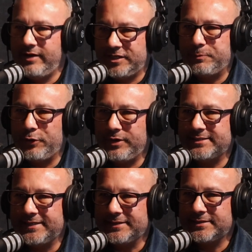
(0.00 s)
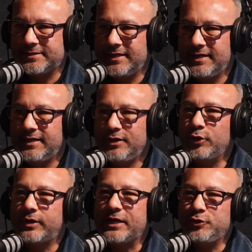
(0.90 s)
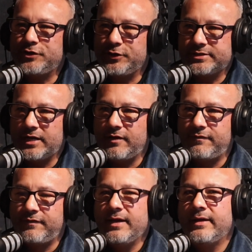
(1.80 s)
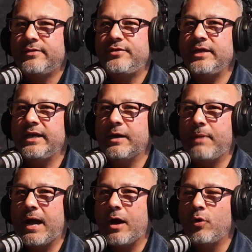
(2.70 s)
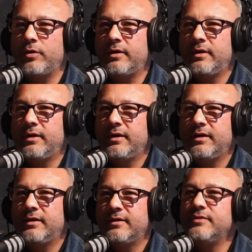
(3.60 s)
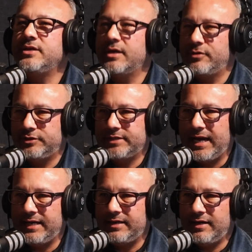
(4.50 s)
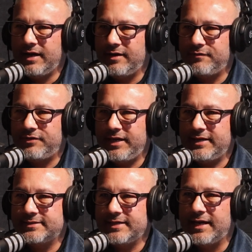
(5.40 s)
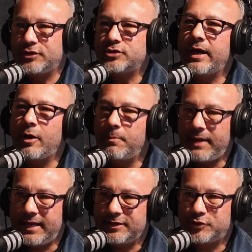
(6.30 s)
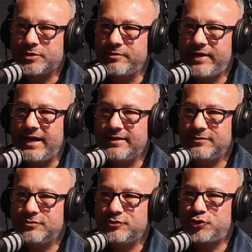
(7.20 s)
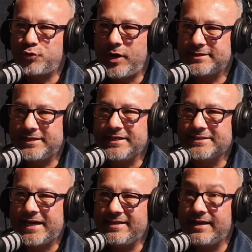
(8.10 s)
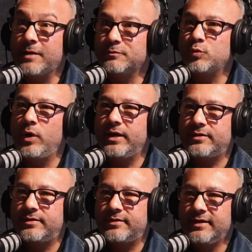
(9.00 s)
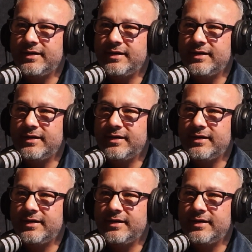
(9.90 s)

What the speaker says: experienced this, can you see yourself thinking about the other side of things to help manage some of that stress and anxiety that comes with